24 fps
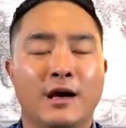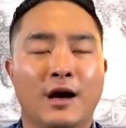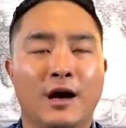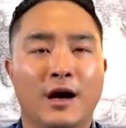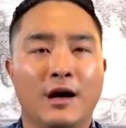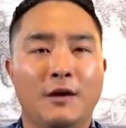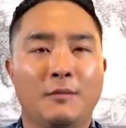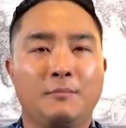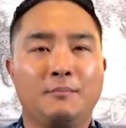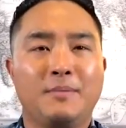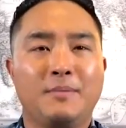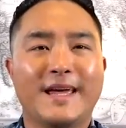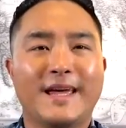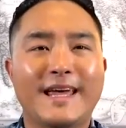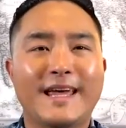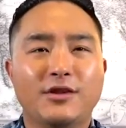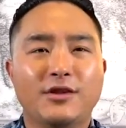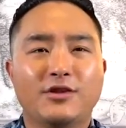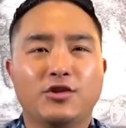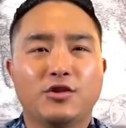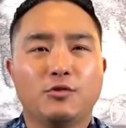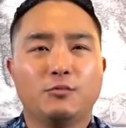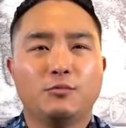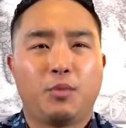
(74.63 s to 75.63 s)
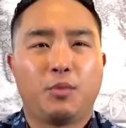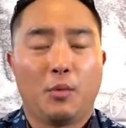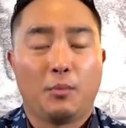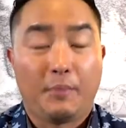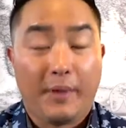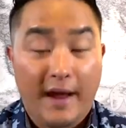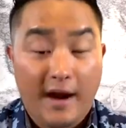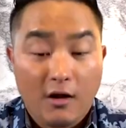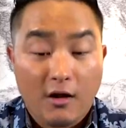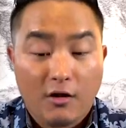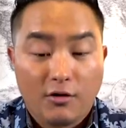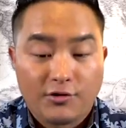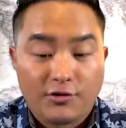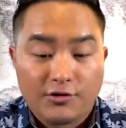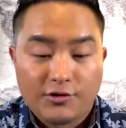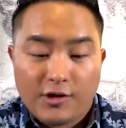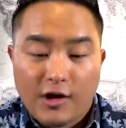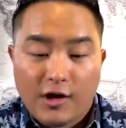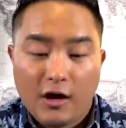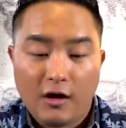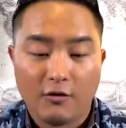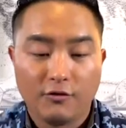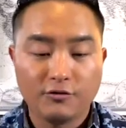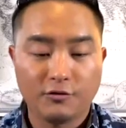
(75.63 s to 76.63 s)
Uh, begin to prepare
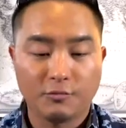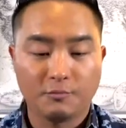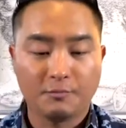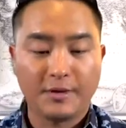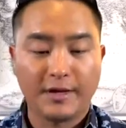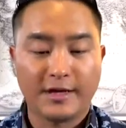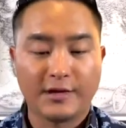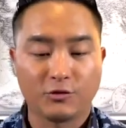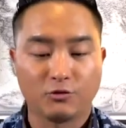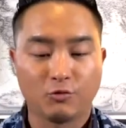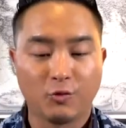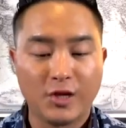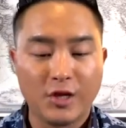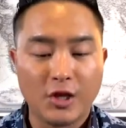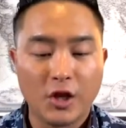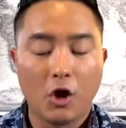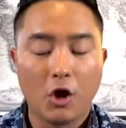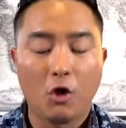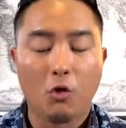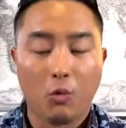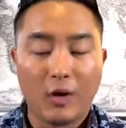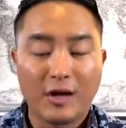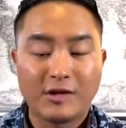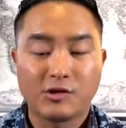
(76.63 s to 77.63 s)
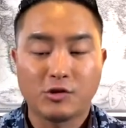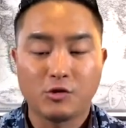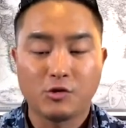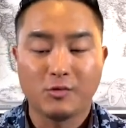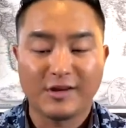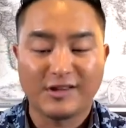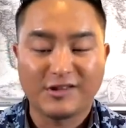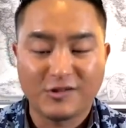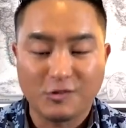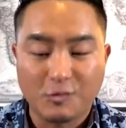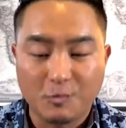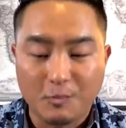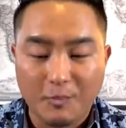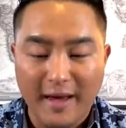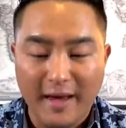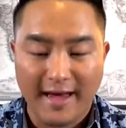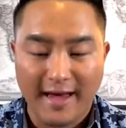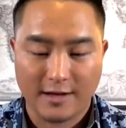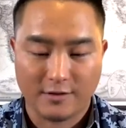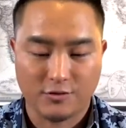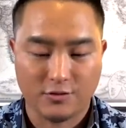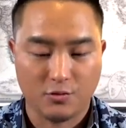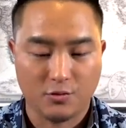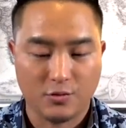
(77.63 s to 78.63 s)
ourselves because we know what to
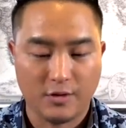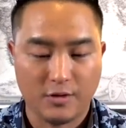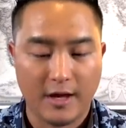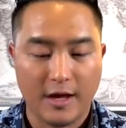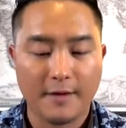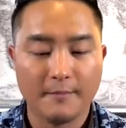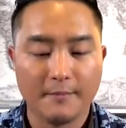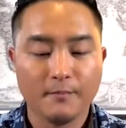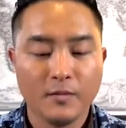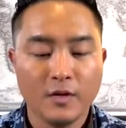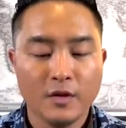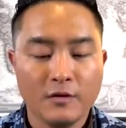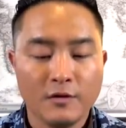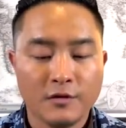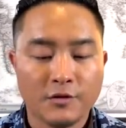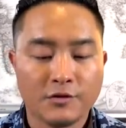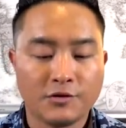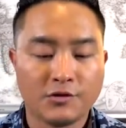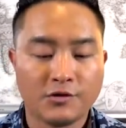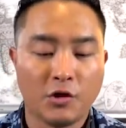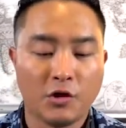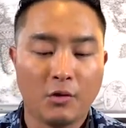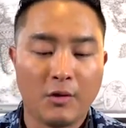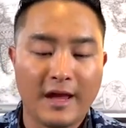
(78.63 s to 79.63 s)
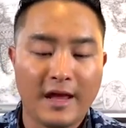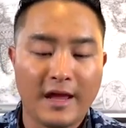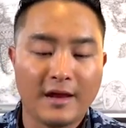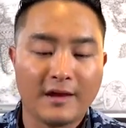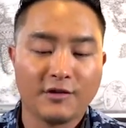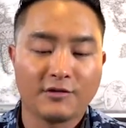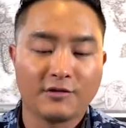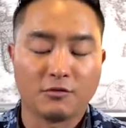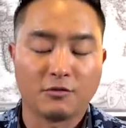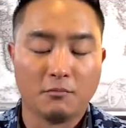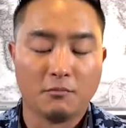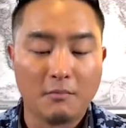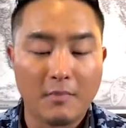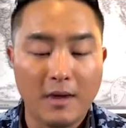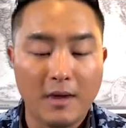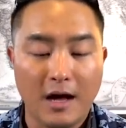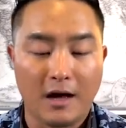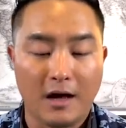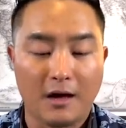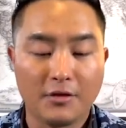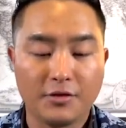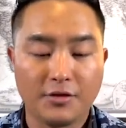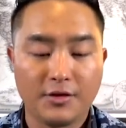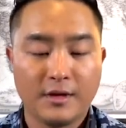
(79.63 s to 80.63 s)
expect. Okay, so in this
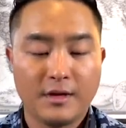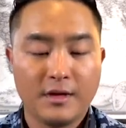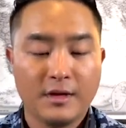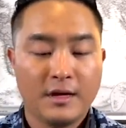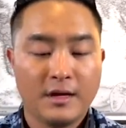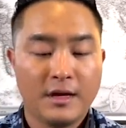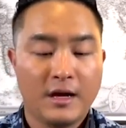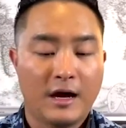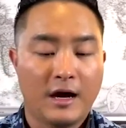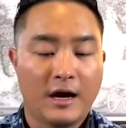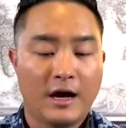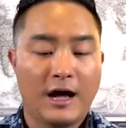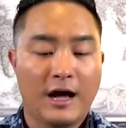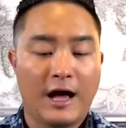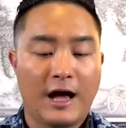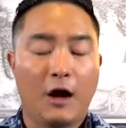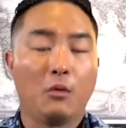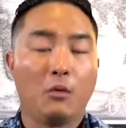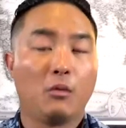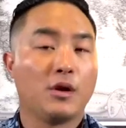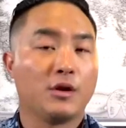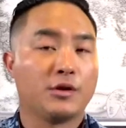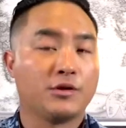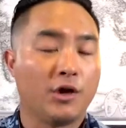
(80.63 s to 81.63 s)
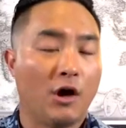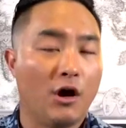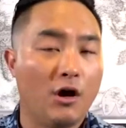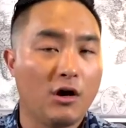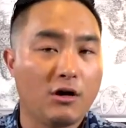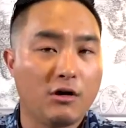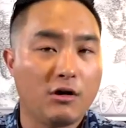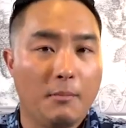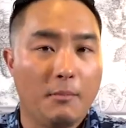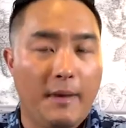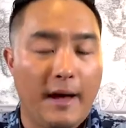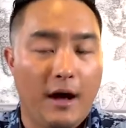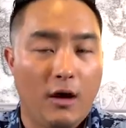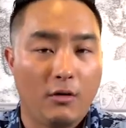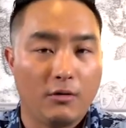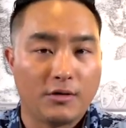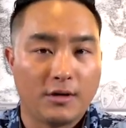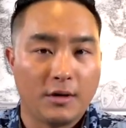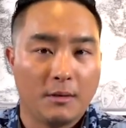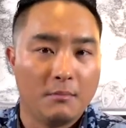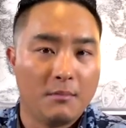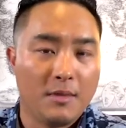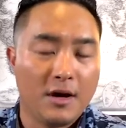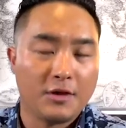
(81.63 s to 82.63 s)
month, uh, I want to talk
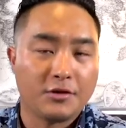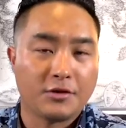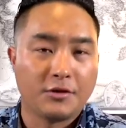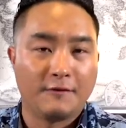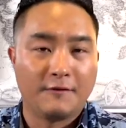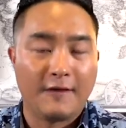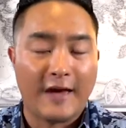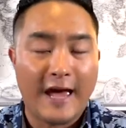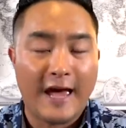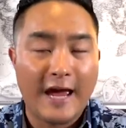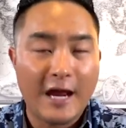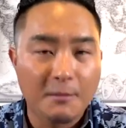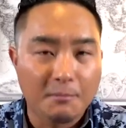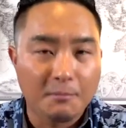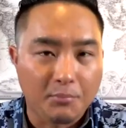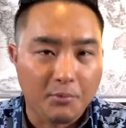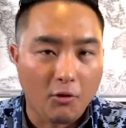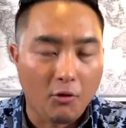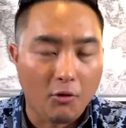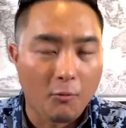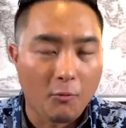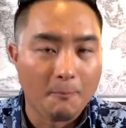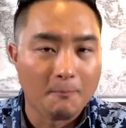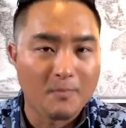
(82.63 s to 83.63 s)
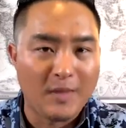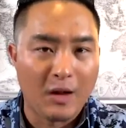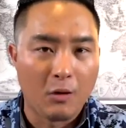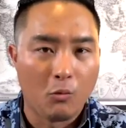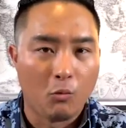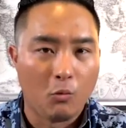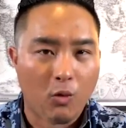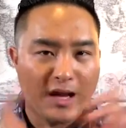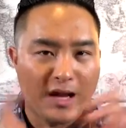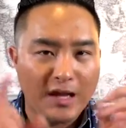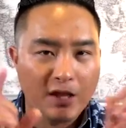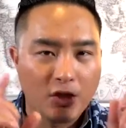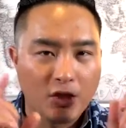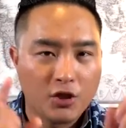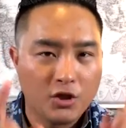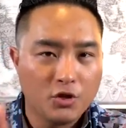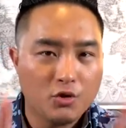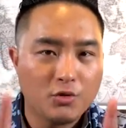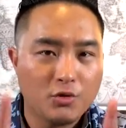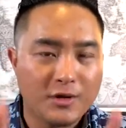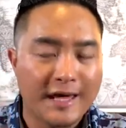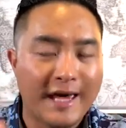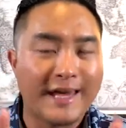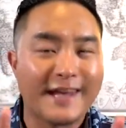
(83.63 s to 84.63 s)
about the month of April and what
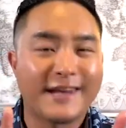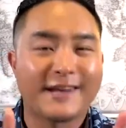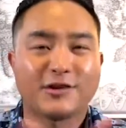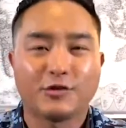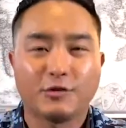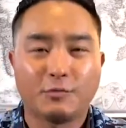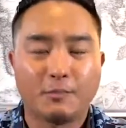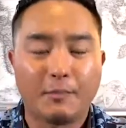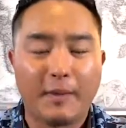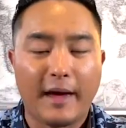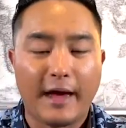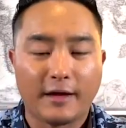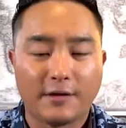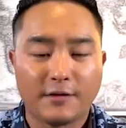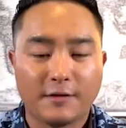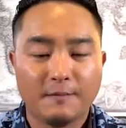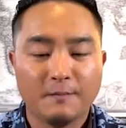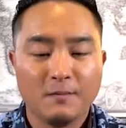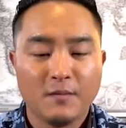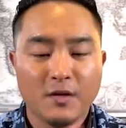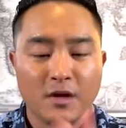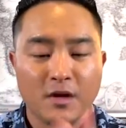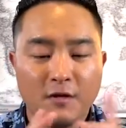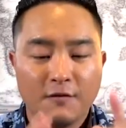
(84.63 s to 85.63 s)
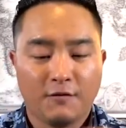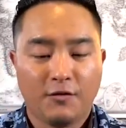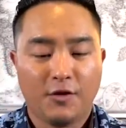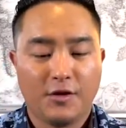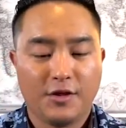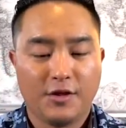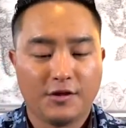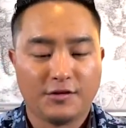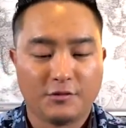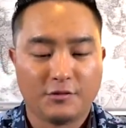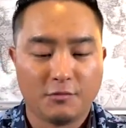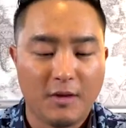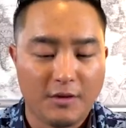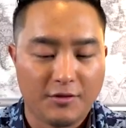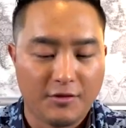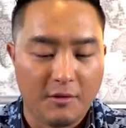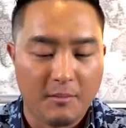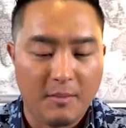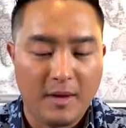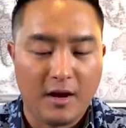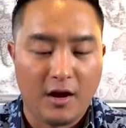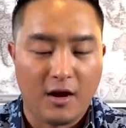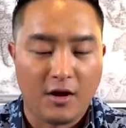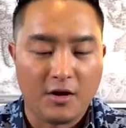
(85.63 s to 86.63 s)
you can expect for this month.
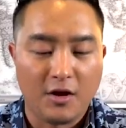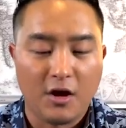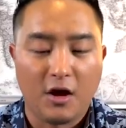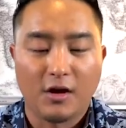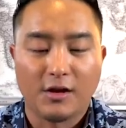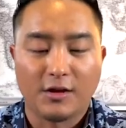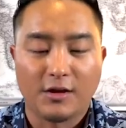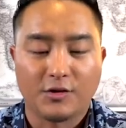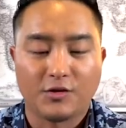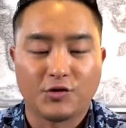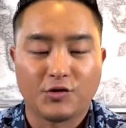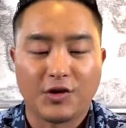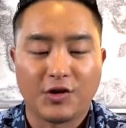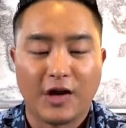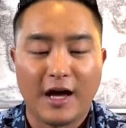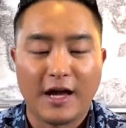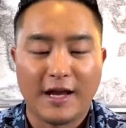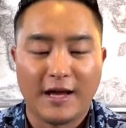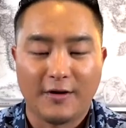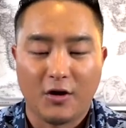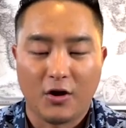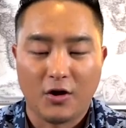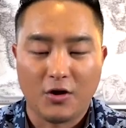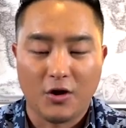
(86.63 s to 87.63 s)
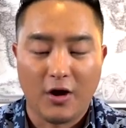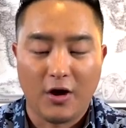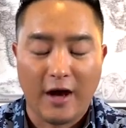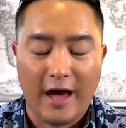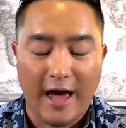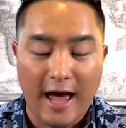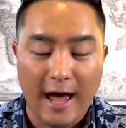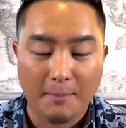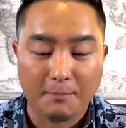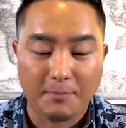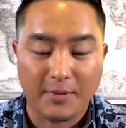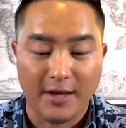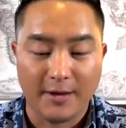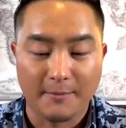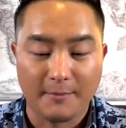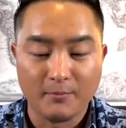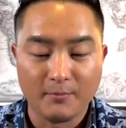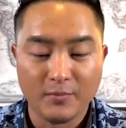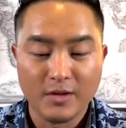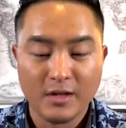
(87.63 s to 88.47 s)
Amen. Are y'all excited? Are y'all happy?